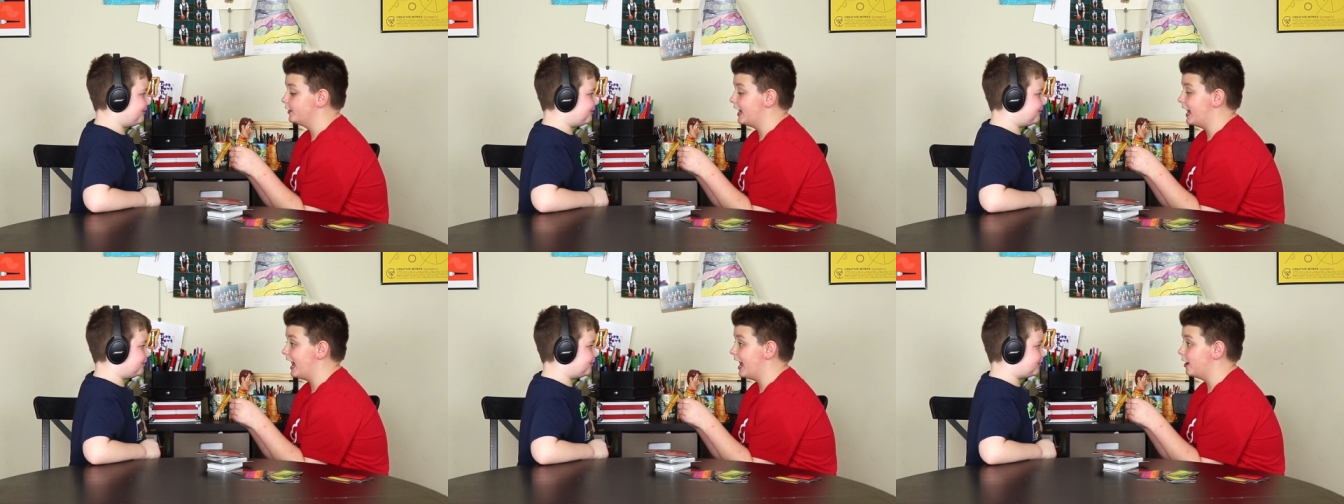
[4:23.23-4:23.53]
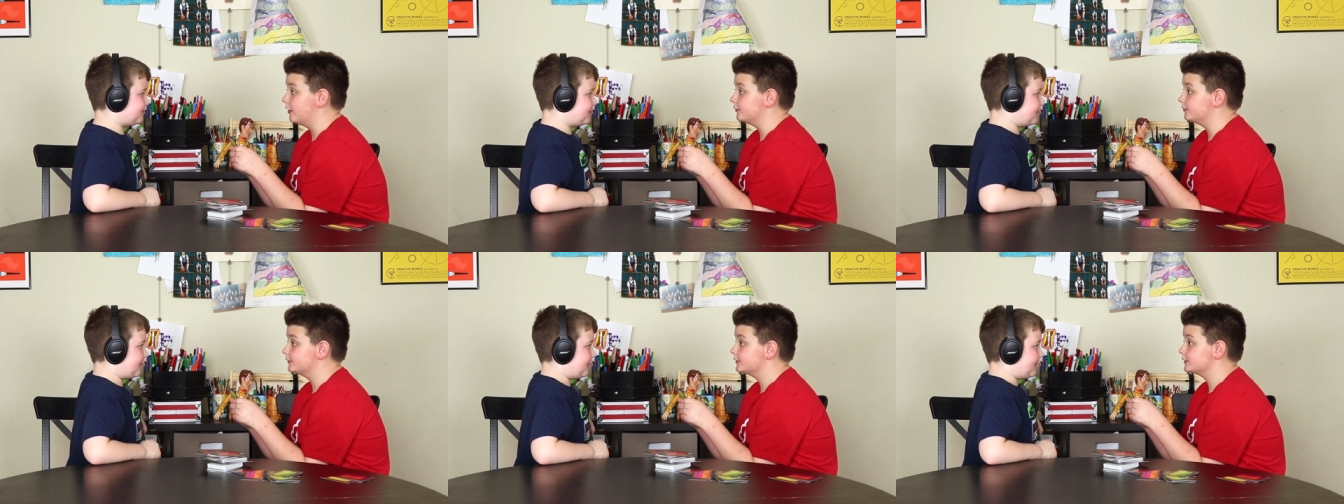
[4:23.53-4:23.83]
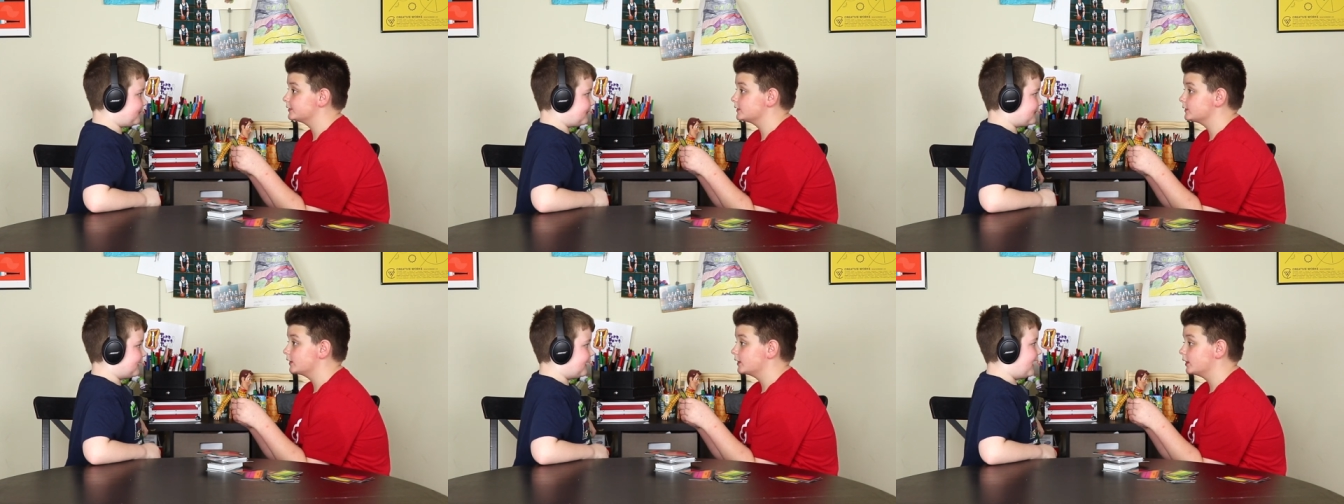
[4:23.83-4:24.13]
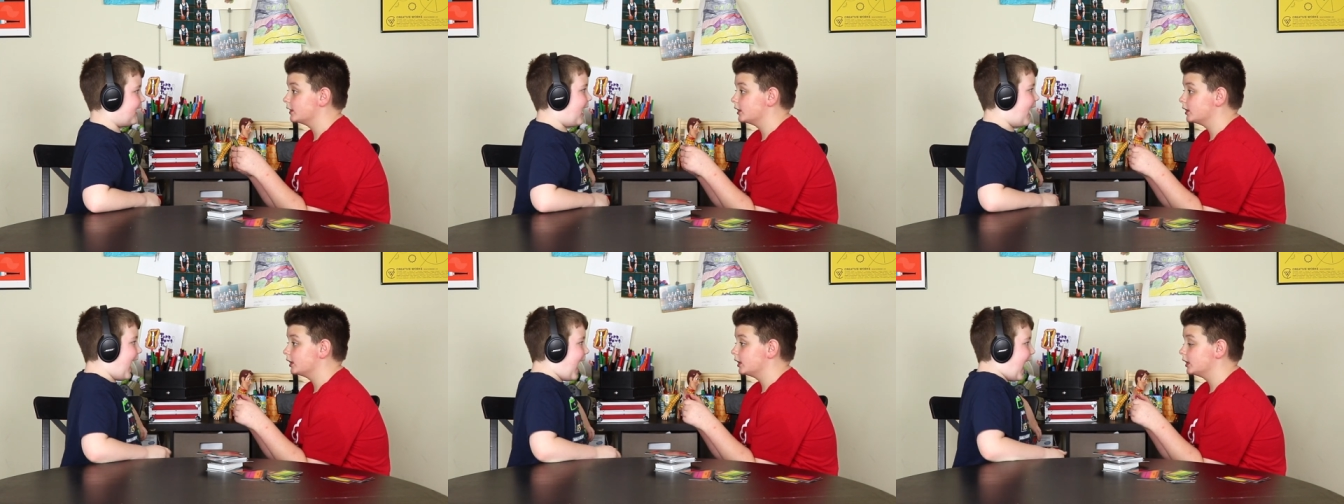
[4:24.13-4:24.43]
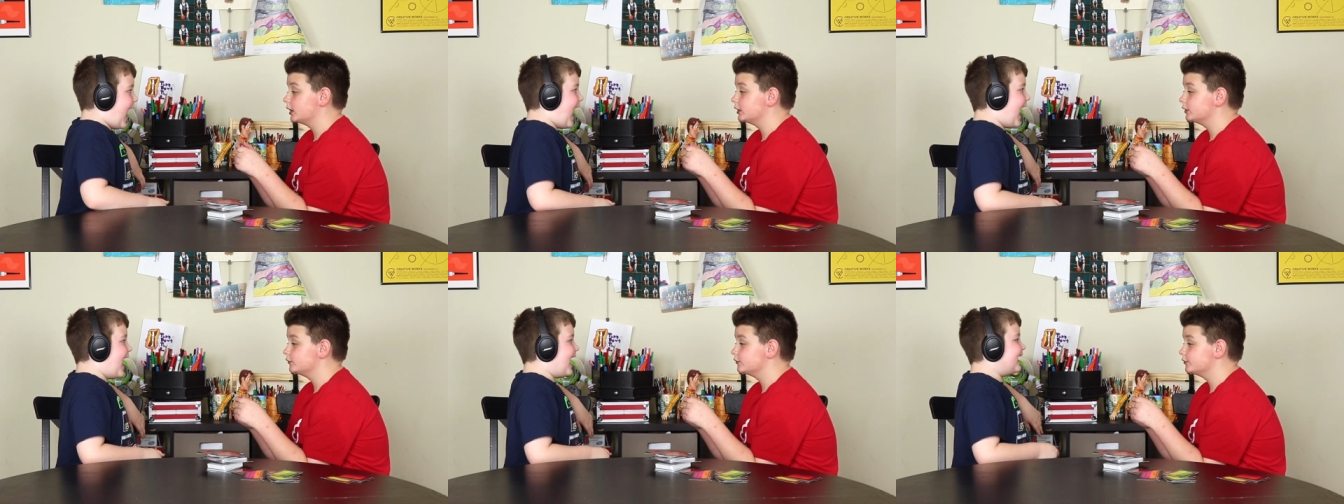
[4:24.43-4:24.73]
the house.
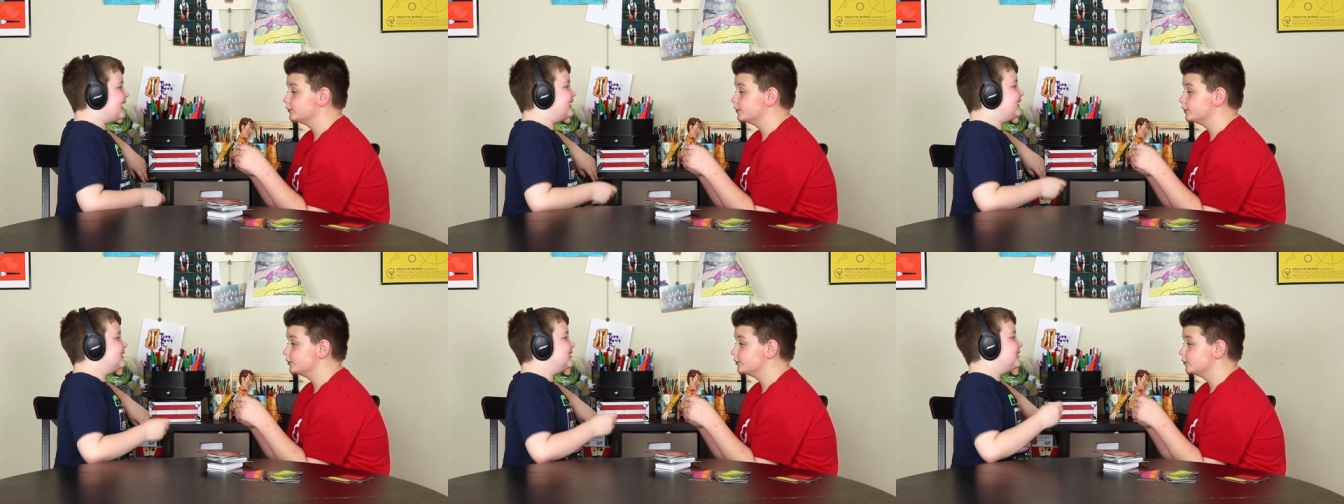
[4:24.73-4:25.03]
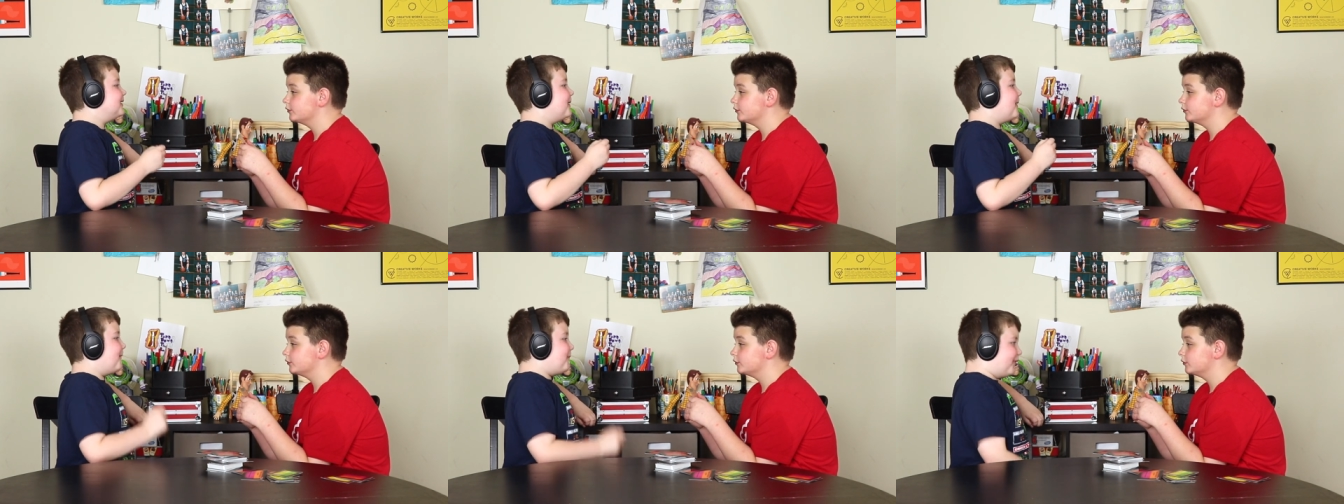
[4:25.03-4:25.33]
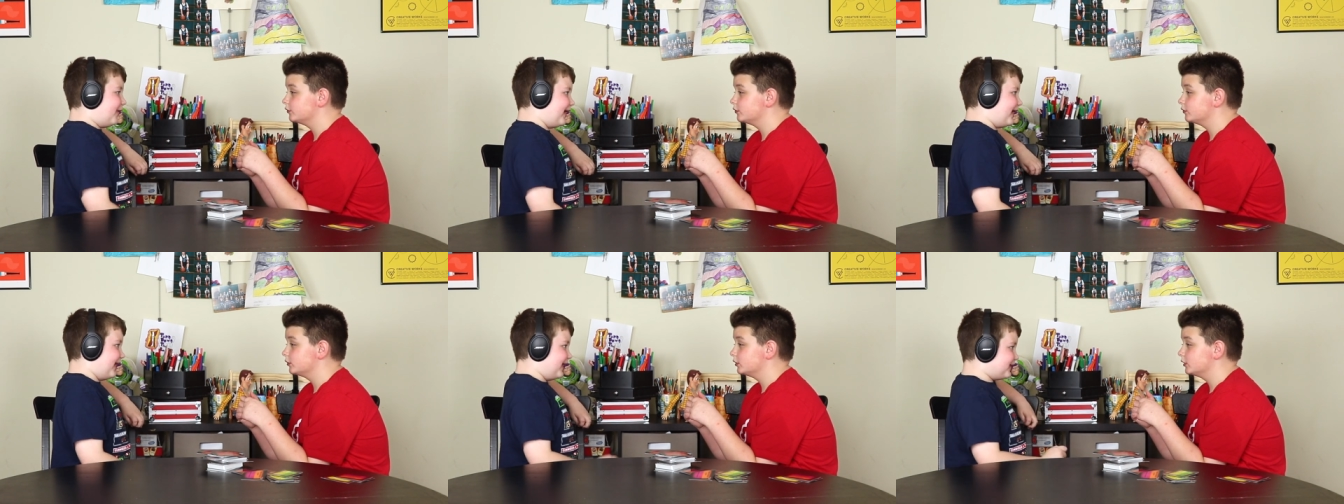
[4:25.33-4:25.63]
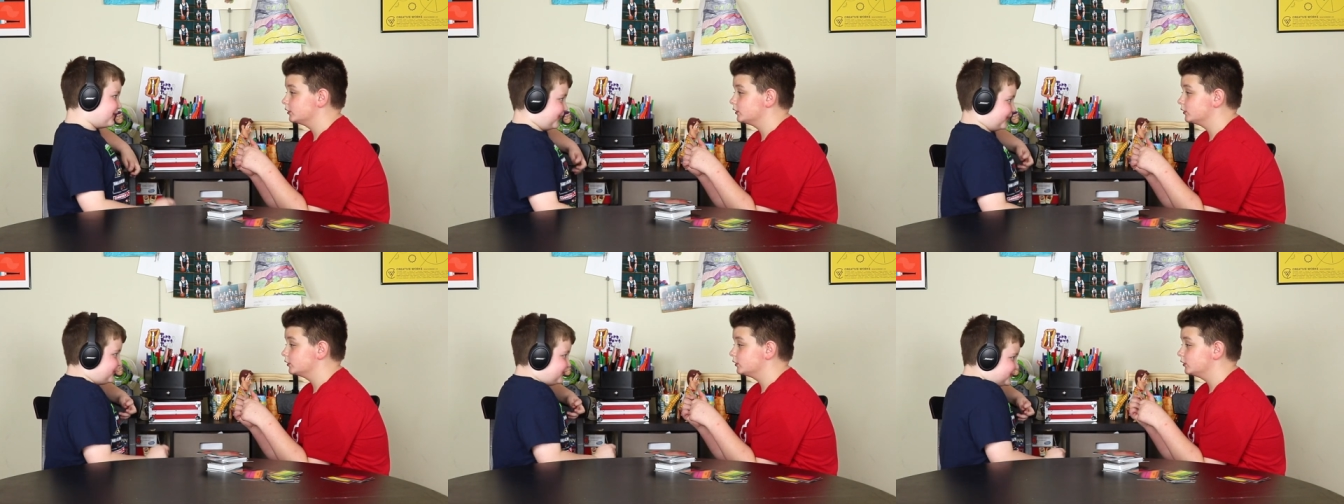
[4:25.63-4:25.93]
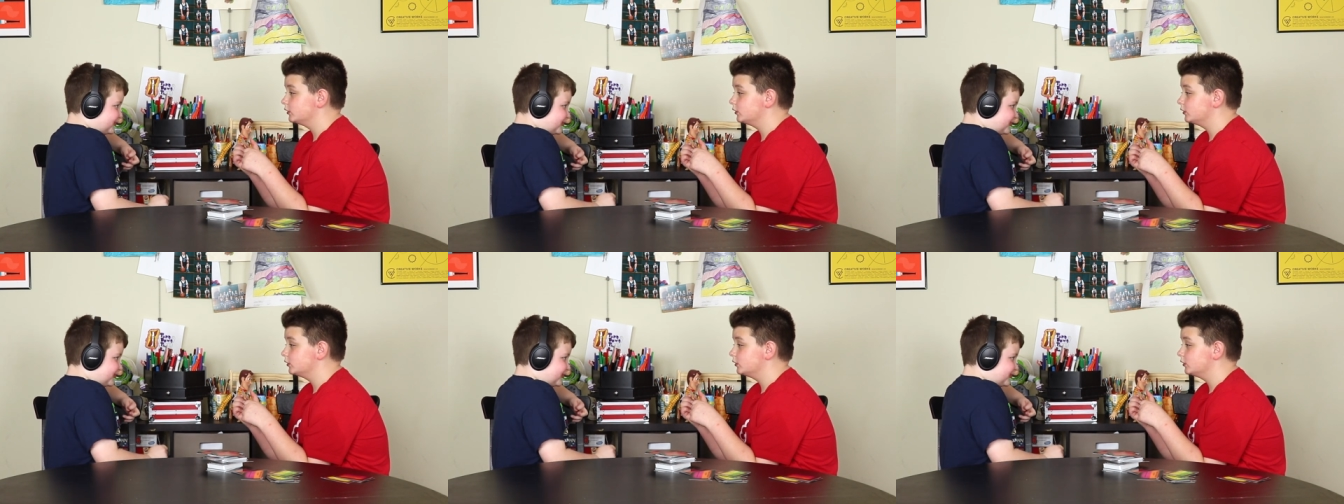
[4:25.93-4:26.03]
I plant the